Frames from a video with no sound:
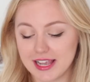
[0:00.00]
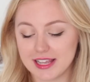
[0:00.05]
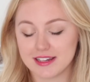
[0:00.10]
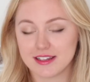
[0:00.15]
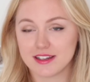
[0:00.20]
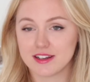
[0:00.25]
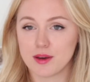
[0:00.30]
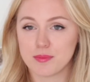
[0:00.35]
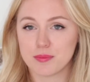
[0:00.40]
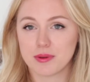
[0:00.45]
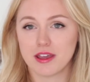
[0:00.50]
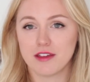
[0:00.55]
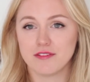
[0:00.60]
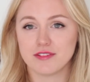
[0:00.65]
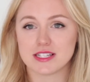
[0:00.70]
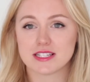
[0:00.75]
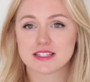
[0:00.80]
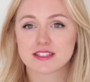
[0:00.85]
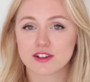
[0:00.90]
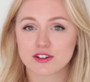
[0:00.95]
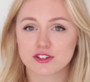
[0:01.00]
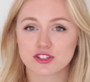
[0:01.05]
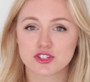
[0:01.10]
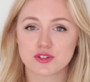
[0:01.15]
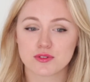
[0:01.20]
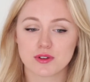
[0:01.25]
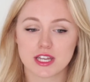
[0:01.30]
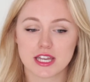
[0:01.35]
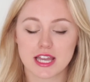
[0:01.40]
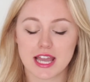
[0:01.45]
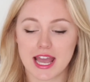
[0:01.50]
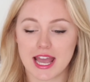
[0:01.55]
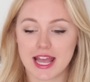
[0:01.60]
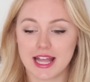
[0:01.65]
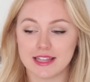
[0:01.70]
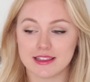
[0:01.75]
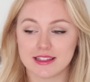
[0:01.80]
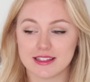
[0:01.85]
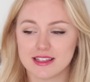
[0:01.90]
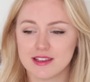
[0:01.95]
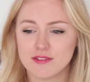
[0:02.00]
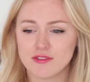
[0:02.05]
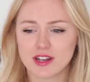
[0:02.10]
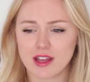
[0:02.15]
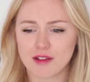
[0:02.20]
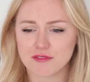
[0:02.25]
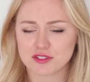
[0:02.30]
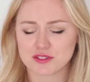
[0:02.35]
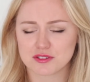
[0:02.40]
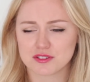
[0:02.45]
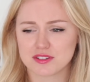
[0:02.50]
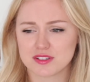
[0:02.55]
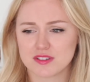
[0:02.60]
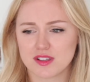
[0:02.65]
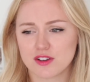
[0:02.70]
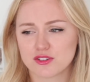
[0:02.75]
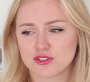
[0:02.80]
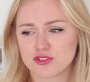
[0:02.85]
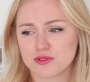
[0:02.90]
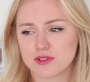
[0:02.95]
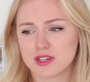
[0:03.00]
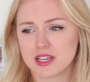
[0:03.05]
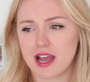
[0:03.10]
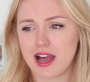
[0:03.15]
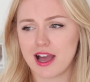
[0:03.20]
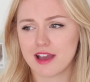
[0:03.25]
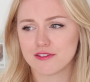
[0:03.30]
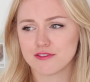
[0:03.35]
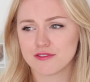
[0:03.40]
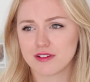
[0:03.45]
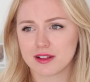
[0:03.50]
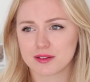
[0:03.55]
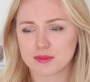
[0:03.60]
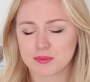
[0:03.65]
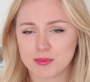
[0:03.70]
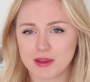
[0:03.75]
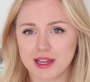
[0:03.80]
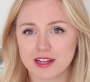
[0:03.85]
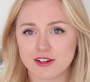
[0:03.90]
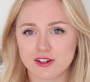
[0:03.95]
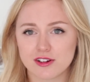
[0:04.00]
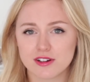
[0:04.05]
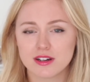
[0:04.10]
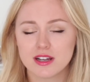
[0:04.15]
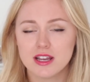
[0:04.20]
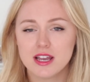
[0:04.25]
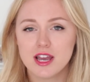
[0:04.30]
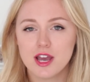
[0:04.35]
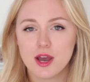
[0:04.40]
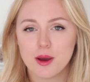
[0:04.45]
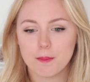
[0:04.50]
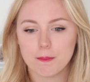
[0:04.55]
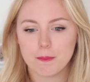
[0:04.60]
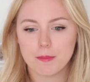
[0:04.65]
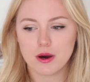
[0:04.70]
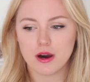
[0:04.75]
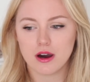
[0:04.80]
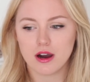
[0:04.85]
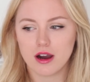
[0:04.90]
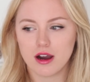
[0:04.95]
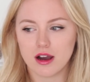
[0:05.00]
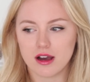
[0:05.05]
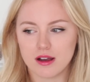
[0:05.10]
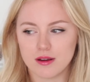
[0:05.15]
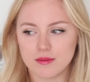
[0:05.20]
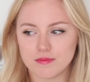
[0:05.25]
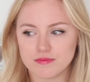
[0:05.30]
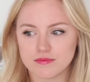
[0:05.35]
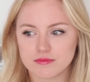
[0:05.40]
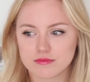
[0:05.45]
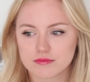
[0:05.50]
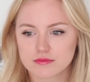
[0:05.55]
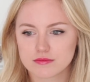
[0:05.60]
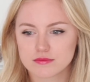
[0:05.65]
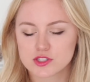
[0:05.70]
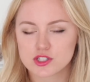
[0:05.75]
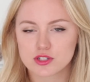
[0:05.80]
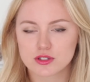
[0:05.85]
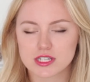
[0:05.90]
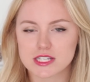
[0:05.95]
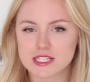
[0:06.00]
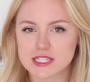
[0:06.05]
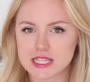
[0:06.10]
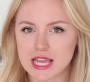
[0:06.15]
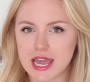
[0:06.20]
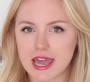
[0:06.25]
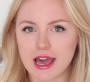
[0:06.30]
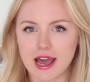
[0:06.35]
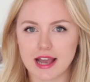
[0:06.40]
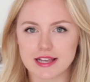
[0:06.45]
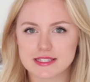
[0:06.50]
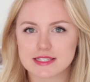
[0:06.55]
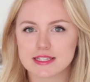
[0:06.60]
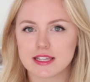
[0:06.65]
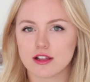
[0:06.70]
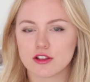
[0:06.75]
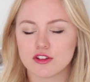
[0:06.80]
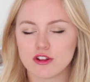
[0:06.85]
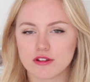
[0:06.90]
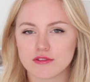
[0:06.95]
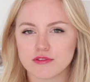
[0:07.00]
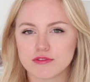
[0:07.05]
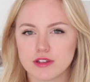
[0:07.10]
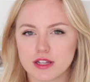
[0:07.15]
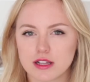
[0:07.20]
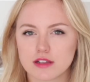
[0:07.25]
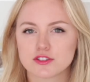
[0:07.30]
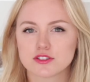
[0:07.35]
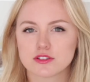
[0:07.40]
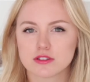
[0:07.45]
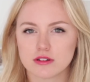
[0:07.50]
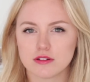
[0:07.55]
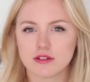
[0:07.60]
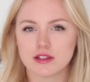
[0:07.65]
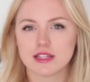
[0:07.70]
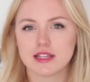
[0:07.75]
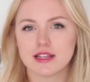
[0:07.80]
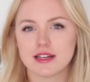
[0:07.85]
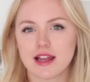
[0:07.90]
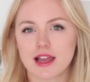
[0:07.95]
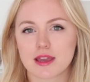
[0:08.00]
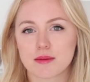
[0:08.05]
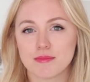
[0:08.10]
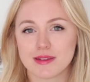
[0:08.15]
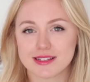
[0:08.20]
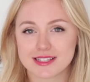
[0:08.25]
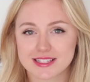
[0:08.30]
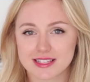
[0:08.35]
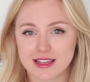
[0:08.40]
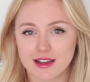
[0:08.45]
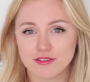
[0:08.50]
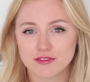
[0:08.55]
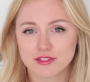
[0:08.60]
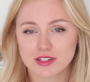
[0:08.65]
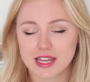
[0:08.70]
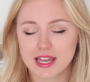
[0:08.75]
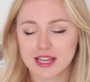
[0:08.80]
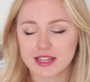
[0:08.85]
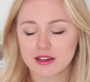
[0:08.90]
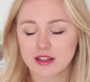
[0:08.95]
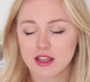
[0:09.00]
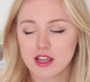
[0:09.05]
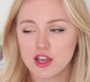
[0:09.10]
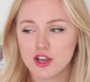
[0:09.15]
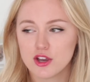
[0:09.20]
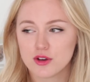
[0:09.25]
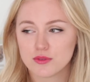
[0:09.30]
I ended up having surgery, and even after the surgery I felt better, but to this day I still don't feel totally like myself again,